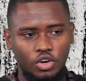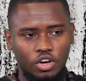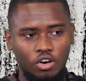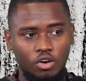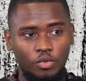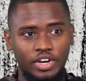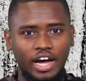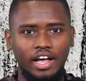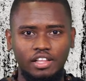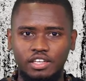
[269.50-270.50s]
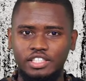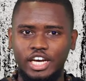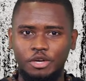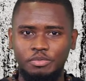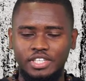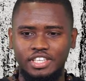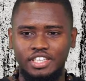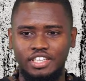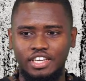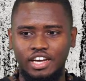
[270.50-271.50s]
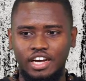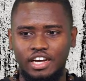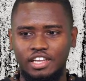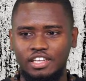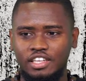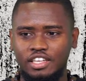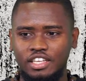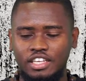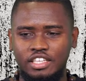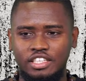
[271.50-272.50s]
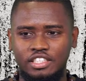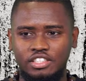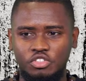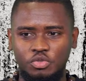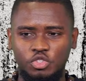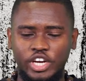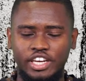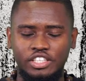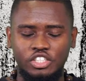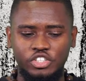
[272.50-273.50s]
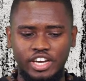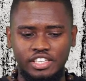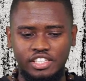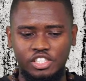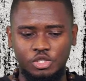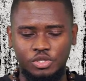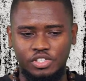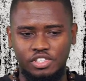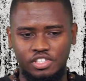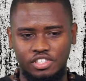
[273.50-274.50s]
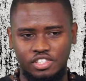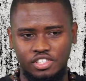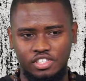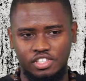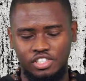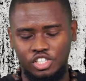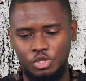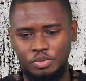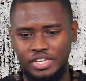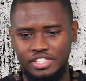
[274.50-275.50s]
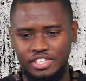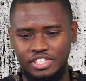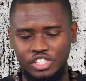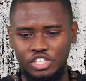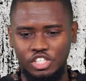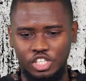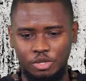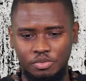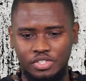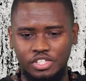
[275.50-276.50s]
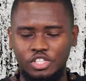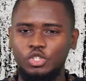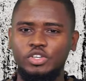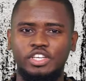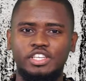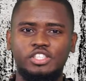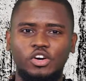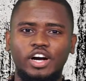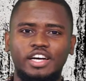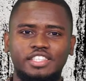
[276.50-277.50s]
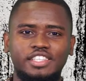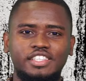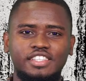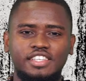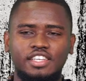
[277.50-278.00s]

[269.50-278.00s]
when Al contact me. Al, he tried this space in St. James to showcase young artists.